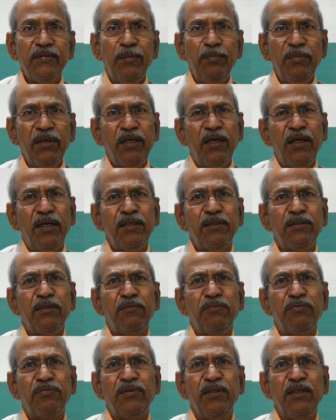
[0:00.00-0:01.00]
Because
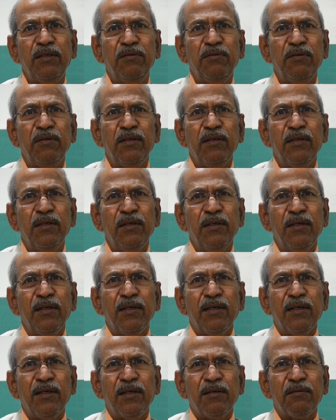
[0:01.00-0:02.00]
of the
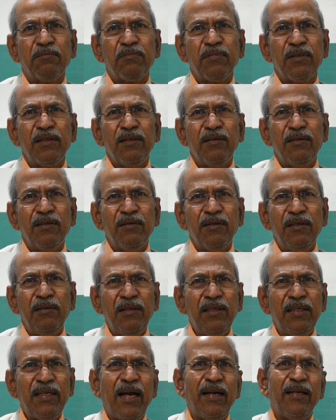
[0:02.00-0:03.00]
uh,
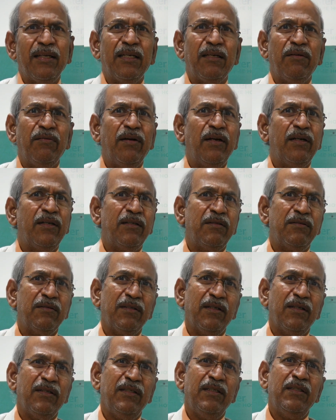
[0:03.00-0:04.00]
inadequate,
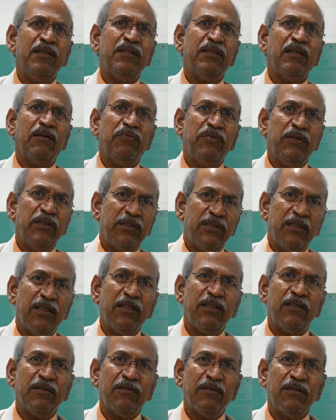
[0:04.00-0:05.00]

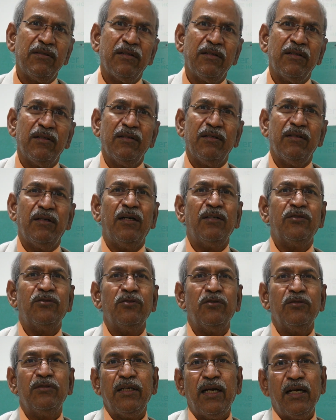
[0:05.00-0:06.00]
insufficient, not
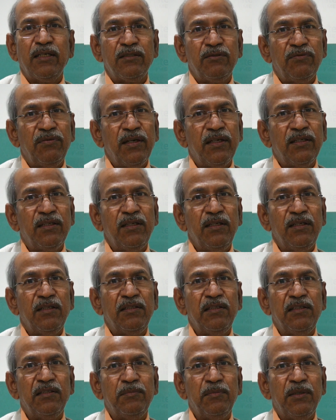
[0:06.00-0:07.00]
so satisfactory
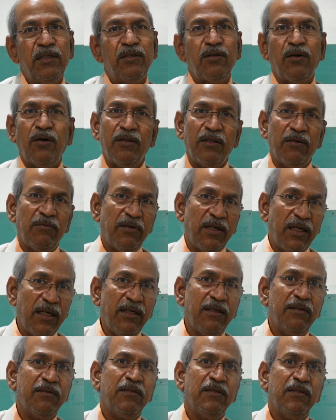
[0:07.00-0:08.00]
treatment all the
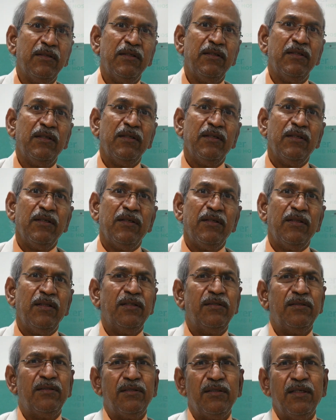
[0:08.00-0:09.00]
while,
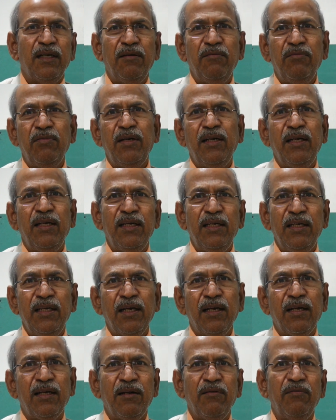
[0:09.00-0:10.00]
there is every
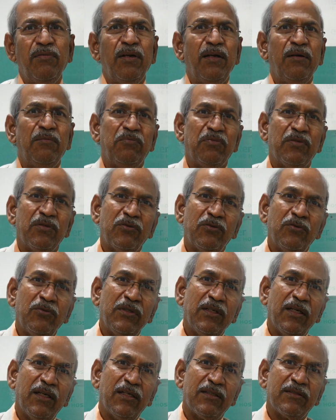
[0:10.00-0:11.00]
year, every two
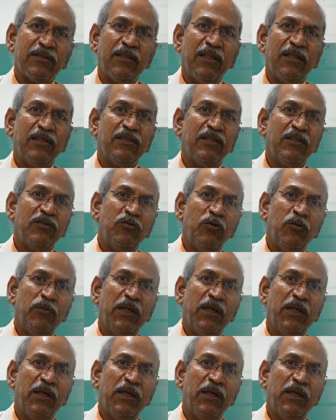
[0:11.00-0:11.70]
years, there is a new